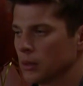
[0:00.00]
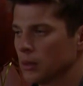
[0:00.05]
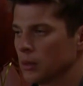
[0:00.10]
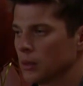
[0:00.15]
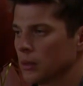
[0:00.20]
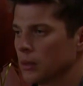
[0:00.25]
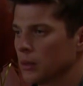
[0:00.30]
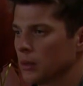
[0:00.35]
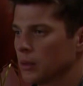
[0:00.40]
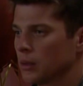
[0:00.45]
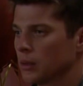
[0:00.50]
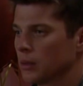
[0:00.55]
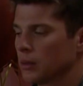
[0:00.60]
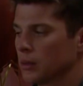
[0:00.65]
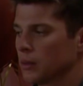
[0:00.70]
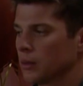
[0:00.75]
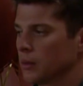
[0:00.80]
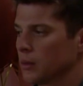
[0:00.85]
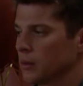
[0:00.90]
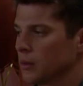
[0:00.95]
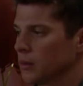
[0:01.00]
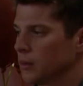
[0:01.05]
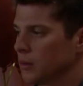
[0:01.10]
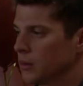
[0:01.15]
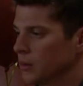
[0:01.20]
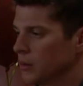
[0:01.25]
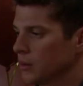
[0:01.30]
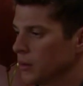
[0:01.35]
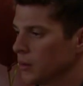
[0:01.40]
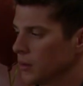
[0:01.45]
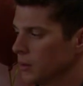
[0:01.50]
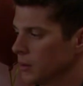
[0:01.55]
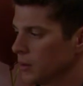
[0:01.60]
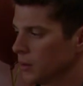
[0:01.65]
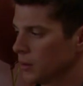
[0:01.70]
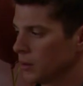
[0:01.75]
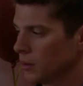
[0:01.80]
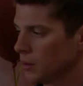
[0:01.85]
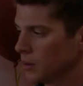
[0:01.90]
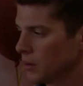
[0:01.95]

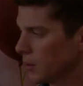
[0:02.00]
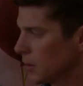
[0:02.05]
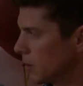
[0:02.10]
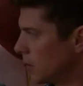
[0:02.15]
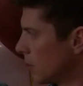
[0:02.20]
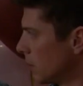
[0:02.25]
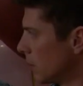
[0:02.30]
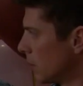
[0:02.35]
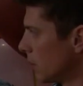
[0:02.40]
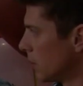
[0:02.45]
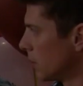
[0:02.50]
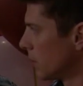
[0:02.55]
This person isn't speaking.